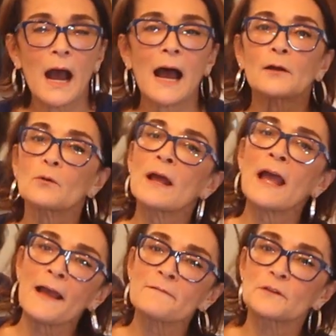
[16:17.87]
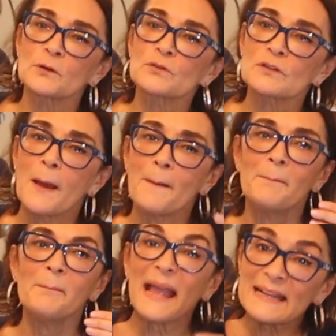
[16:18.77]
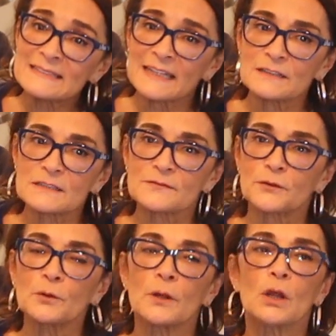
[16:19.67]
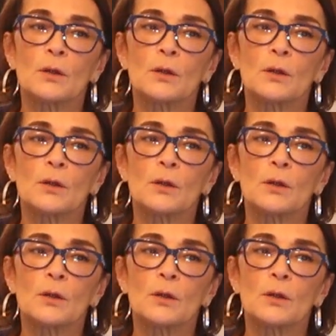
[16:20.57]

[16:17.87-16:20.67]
I don't have those mandates for